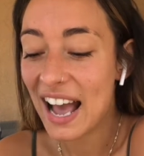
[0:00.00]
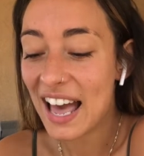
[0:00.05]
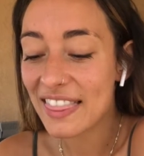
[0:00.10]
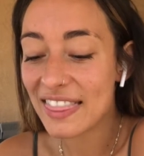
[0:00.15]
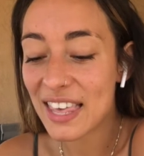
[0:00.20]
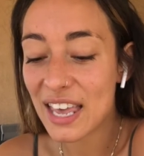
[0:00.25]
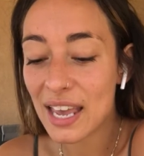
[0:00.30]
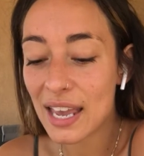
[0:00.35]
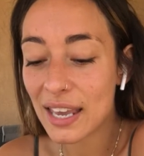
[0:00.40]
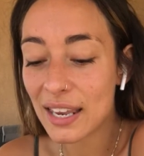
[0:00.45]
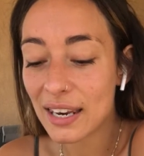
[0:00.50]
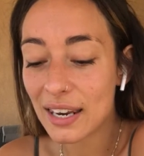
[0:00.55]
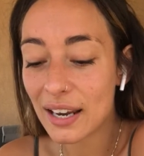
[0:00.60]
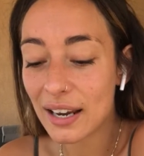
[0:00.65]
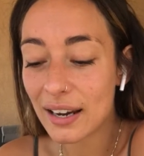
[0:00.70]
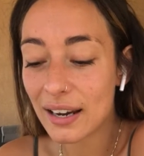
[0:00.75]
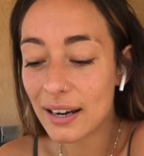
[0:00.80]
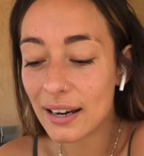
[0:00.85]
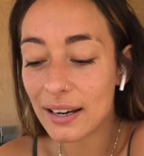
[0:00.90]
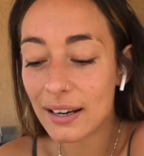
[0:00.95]
then
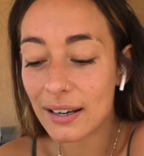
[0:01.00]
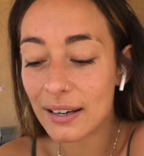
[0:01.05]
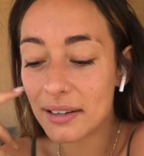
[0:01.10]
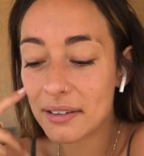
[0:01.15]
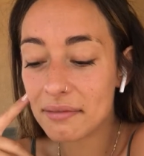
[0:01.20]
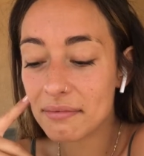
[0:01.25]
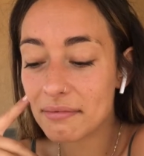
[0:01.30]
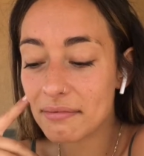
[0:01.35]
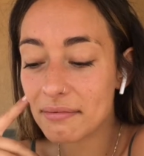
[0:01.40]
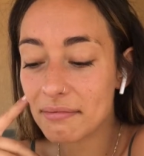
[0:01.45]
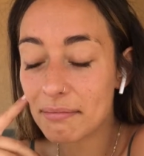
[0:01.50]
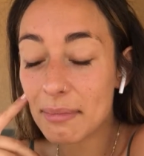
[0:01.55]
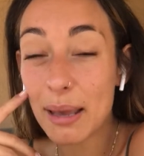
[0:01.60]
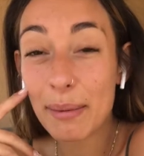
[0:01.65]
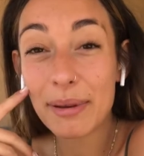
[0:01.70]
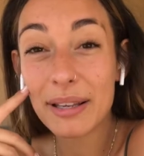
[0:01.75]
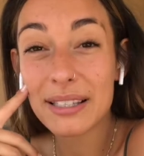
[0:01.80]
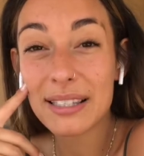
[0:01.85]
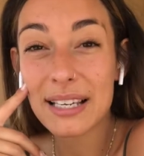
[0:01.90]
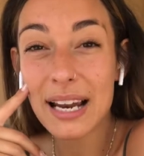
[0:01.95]
maybe
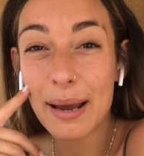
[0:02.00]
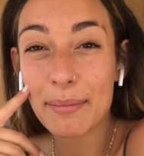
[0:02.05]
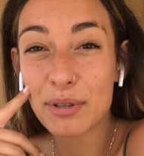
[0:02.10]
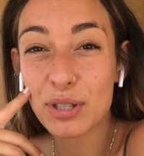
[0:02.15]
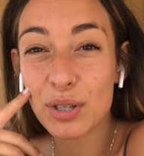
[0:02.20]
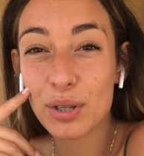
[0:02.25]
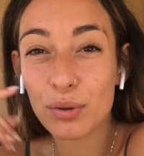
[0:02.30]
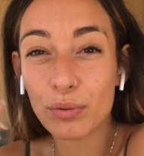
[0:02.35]
it's time to